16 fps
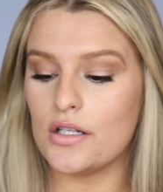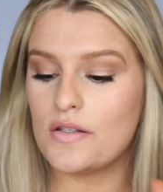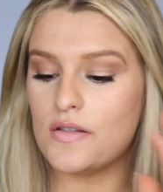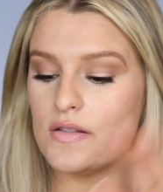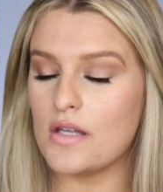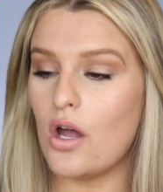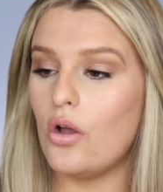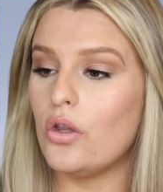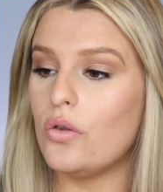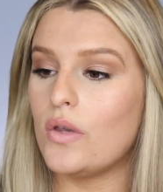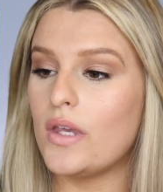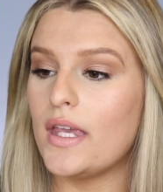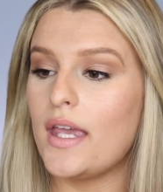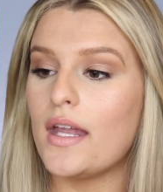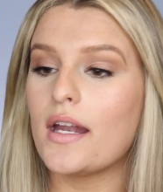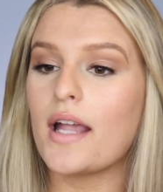So you
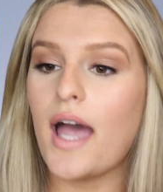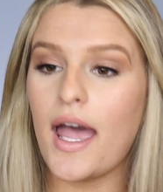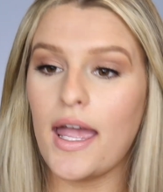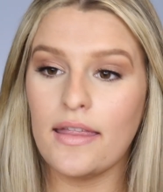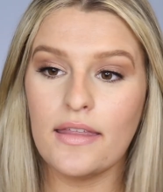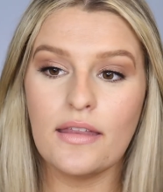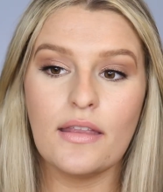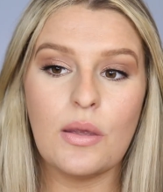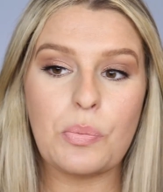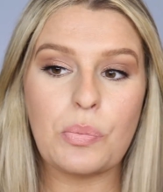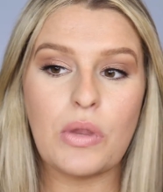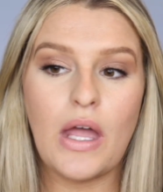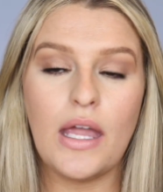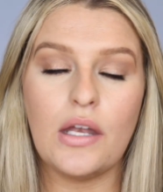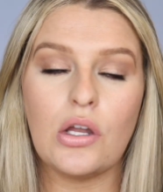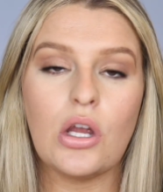can get a Kylie lip
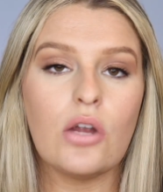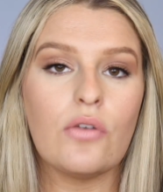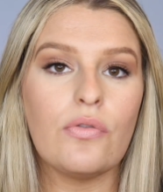liner